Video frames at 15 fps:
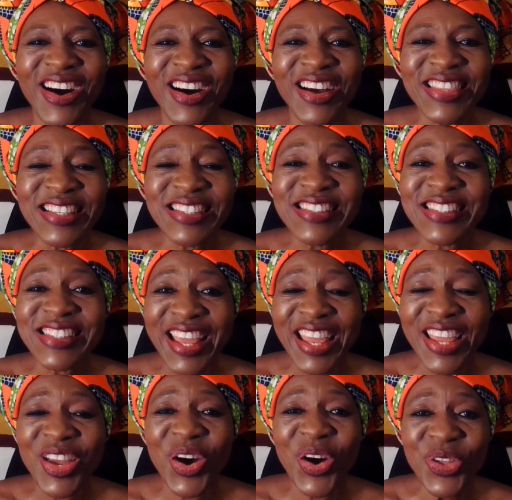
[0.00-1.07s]
This
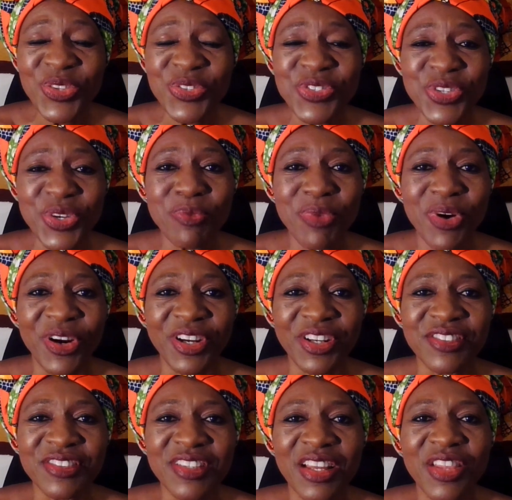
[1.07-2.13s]
day also
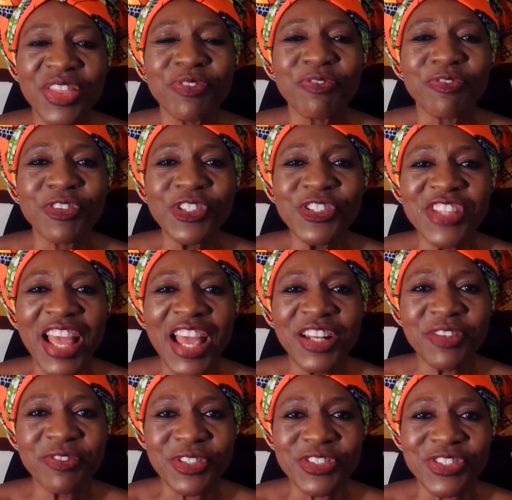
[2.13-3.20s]
marks the first
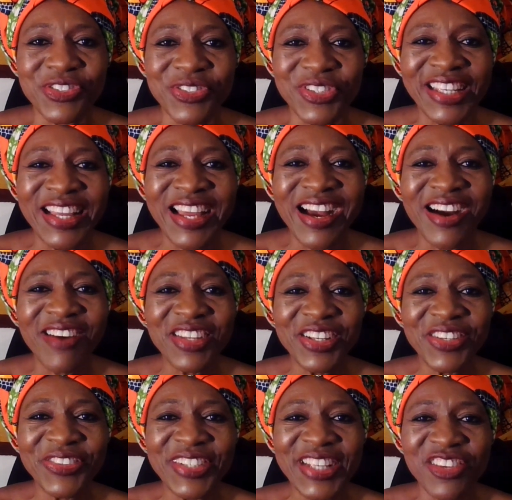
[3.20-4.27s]
anniversary of the
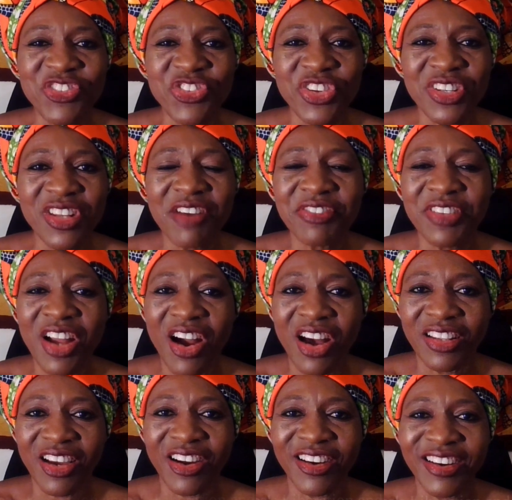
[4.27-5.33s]
creation of
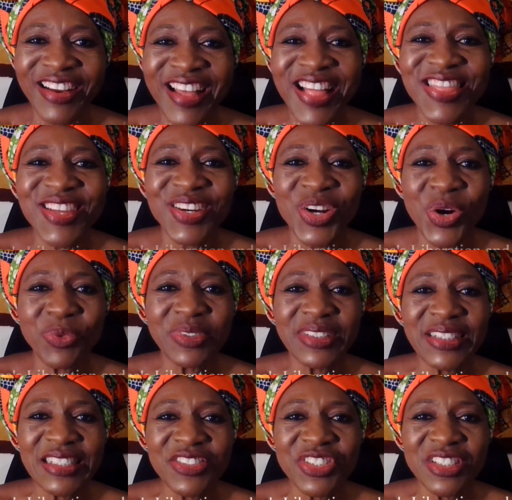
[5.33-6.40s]
CALAR, the
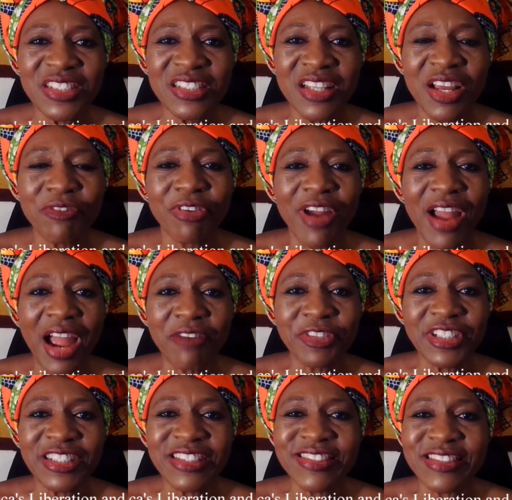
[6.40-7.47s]
Coalition for
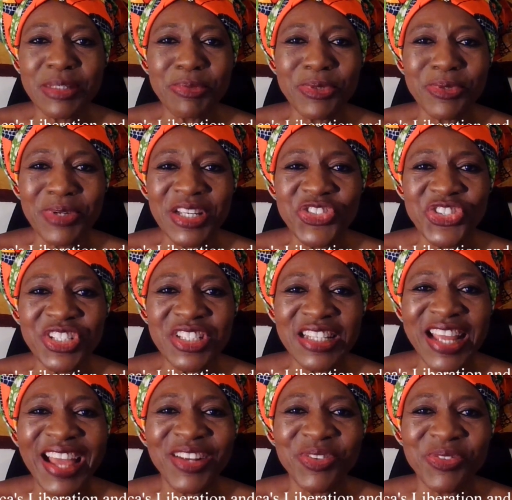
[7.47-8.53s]
Africa's Liberation
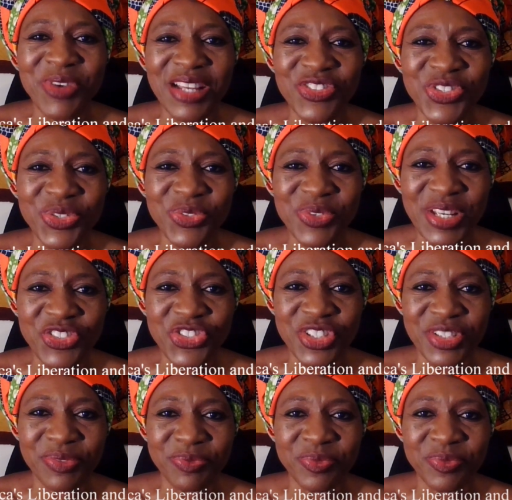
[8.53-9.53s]
and Restoration.